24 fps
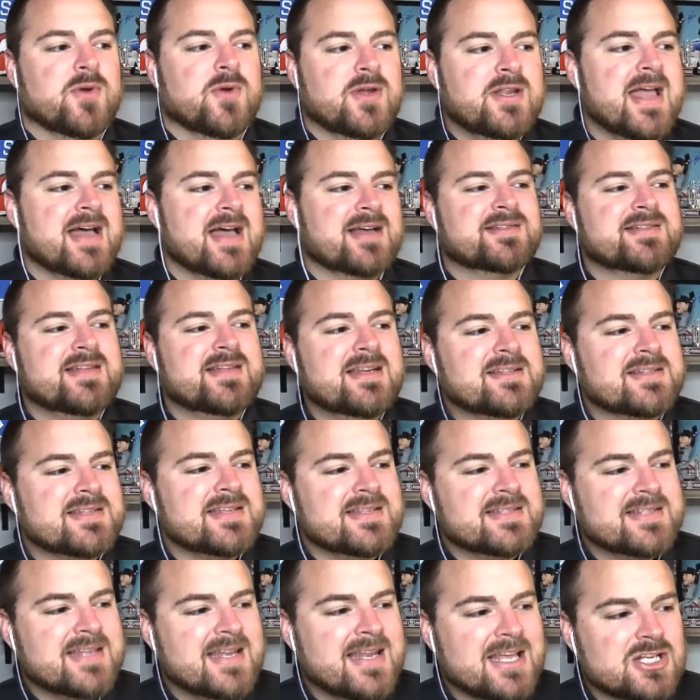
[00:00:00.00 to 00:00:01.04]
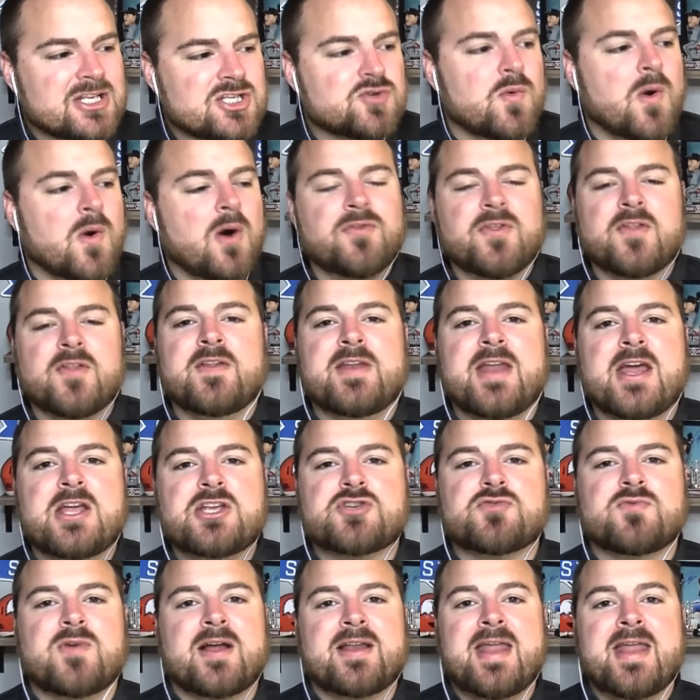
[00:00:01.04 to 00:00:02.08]
And yes, Tennessee's sitting at 12th in the
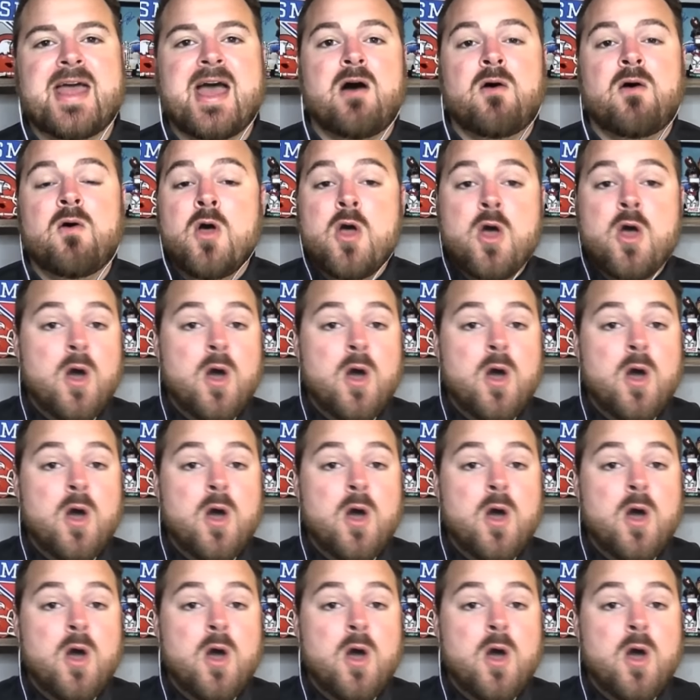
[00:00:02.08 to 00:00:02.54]
nation right now,